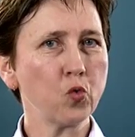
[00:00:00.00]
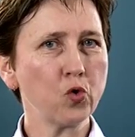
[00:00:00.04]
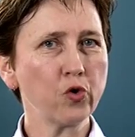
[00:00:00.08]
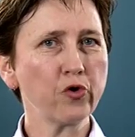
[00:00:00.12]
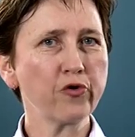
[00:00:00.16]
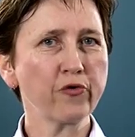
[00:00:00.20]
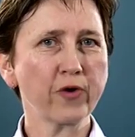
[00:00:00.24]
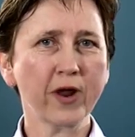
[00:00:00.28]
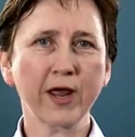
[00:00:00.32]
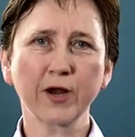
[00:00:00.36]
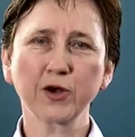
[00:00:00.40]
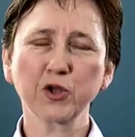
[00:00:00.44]

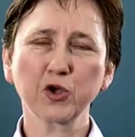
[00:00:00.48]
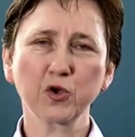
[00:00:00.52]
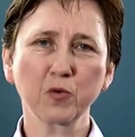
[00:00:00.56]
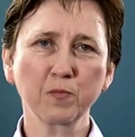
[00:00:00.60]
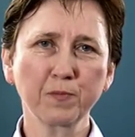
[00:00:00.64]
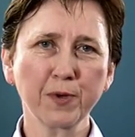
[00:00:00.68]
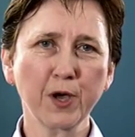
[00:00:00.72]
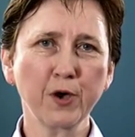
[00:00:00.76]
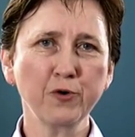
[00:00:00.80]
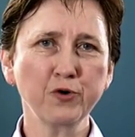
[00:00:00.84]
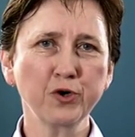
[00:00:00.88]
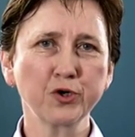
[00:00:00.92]
ward round
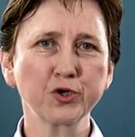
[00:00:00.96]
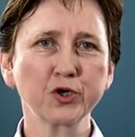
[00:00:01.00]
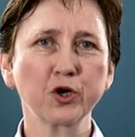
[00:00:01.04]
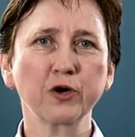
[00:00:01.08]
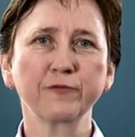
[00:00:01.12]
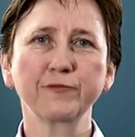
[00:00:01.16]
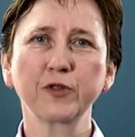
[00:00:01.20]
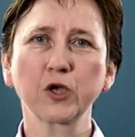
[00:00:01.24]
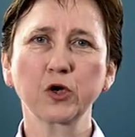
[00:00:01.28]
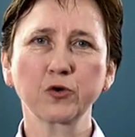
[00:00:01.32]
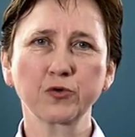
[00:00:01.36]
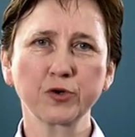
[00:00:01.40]
component
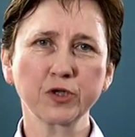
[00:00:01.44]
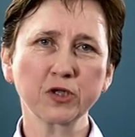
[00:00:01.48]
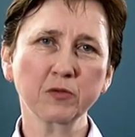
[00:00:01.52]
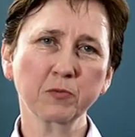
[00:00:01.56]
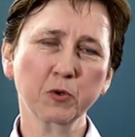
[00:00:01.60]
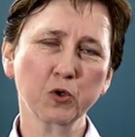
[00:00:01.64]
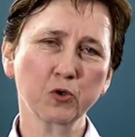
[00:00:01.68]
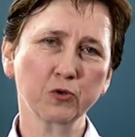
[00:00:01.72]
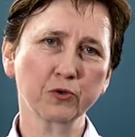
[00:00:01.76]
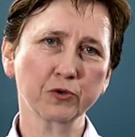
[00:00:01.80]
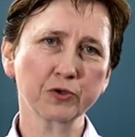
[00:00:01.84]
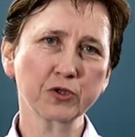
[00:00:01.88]
of the CRISP
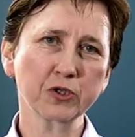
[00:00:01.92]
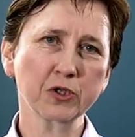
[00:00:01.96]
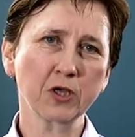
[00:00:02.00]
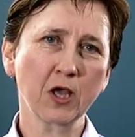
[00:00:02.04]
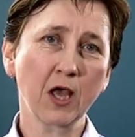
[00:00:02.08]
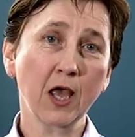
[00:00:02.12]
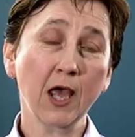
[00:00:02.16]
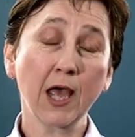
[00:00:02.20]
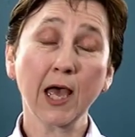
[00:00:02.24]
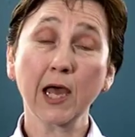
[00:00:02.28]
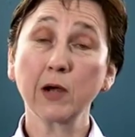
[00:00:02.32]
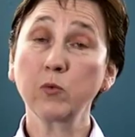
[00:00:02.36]
course
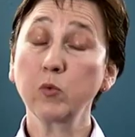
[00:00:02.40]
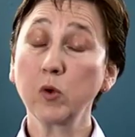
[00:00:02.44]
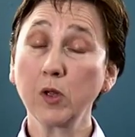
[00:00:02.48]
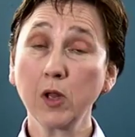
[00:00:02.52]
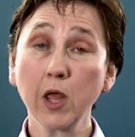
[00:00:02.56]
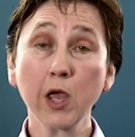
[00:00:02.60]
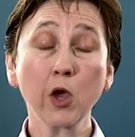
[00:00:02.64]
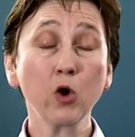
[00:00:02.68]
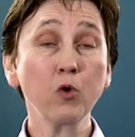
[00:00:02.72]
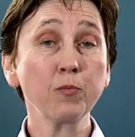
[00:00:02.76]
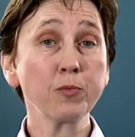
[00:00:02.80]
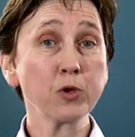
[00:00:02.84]
and will
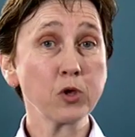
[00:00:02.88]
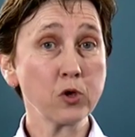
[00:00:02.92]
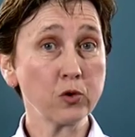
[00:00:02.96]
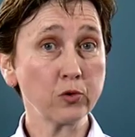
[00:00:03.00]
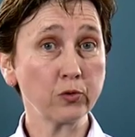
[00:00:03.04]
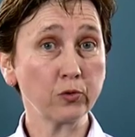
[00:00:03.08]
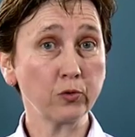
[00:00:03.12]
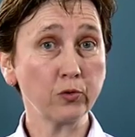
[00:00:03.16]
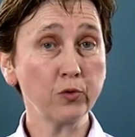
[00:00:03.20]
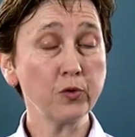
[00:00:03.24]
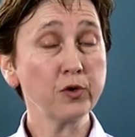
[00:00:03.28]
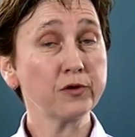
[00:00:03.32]
help
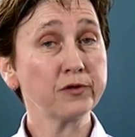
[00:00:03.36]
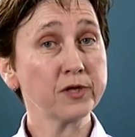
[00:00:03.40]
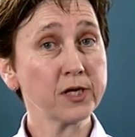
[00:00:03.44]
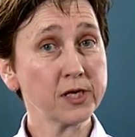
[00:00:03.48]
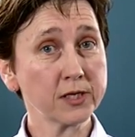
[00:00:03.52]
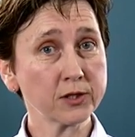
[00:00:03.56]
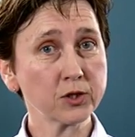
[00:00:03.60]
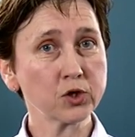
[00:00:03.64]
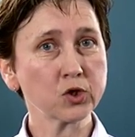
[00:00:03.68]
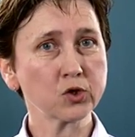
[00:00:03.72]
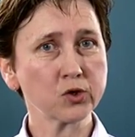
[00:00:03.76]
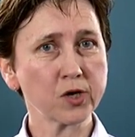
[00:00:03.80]
you, the
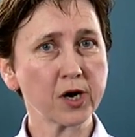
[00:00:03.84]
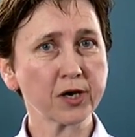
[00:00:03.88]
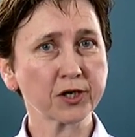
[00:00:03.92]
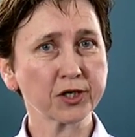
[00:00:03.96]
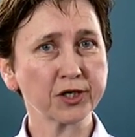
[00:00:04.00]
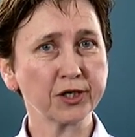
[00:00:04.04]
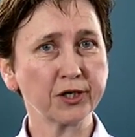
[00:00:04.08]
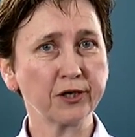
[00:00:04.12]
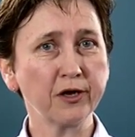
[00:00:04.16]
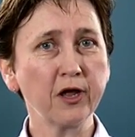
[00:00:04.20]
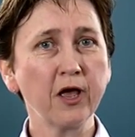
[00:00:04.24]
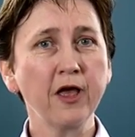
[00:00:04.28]

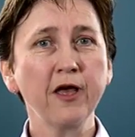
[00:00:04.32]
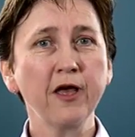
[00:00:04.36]
instructor,